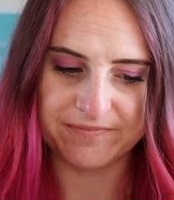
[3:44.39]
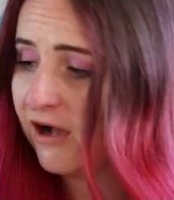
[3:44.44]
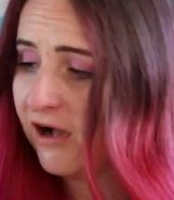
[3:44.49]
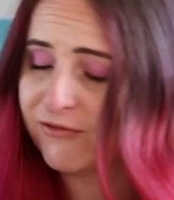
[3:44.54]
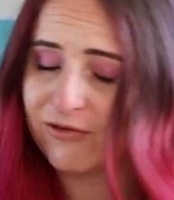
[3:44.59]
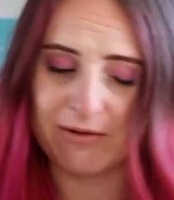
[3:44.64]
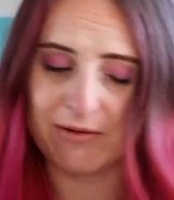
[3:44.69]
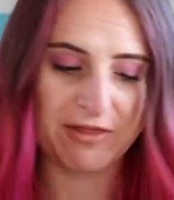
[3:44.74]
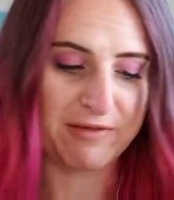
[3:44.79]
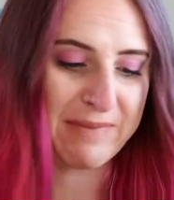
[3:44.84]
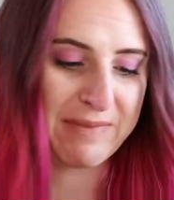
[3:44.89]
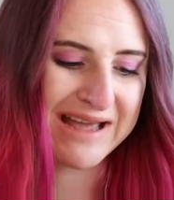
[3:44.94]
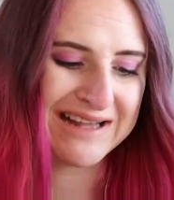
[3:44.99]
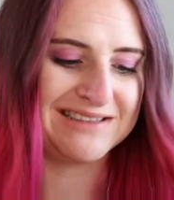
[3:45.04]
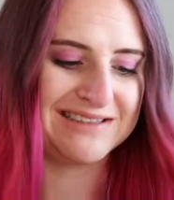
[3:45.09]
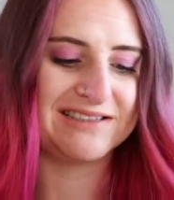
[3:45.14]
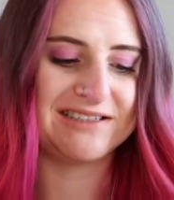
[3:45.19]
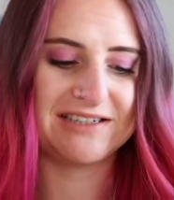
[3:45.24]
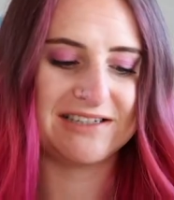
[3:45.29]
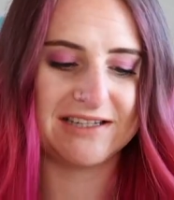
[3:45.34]
I've got the
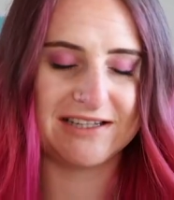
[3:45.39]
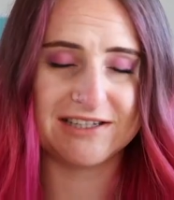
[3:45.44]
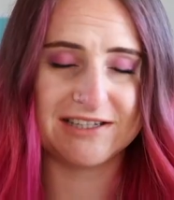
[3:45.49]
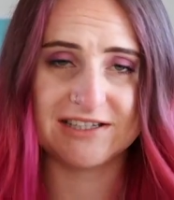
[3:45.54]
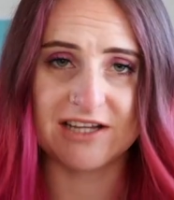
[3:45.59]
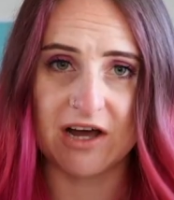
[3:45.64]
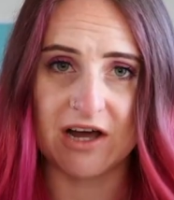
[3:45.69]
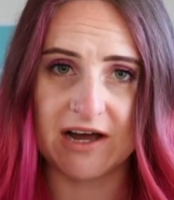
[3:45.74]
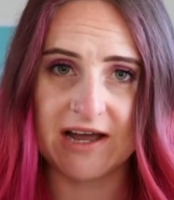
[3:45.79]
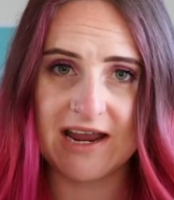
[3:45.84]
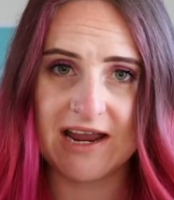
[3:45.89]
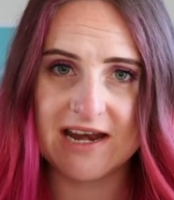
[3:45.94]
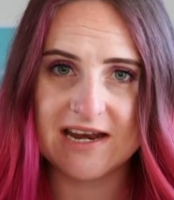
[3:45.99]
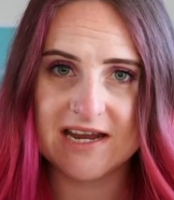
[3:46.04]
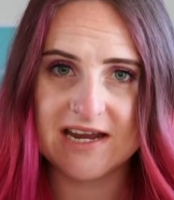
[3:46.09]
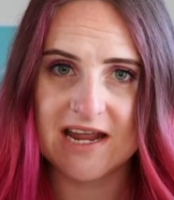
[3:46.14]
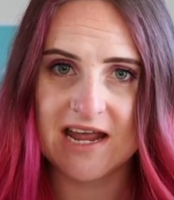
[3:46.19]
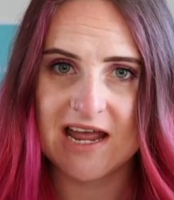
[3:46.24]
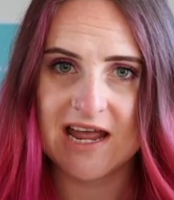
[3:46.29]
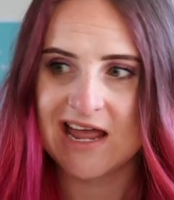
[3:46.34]
pens to the side
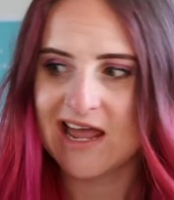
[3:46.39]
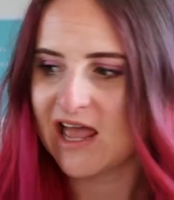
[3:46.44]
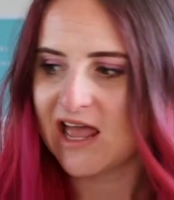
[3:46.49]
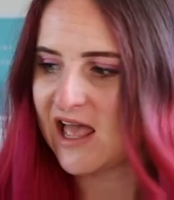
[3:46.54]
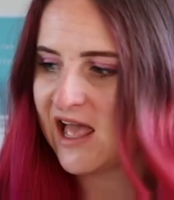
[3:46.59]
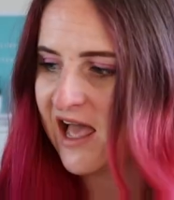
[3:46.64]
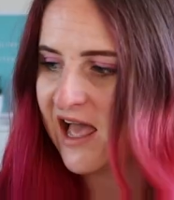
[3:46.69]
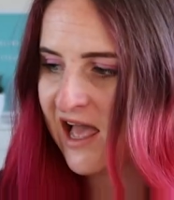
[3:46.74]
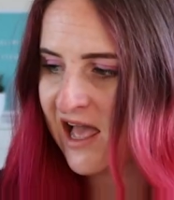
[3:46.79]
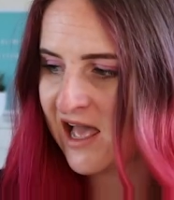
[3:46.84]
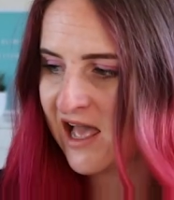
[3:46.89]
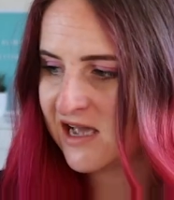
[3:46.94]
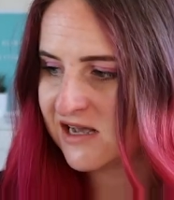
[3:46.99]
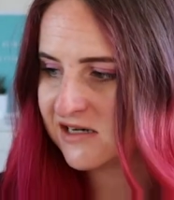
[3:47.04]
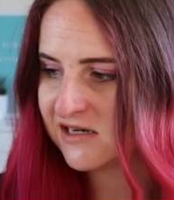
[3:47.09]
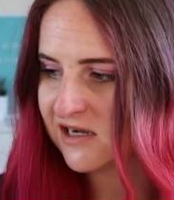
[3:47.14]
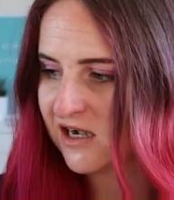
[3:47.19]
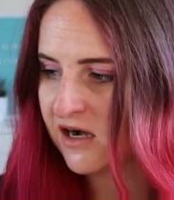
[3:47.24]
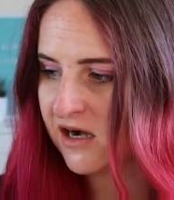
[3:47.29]
and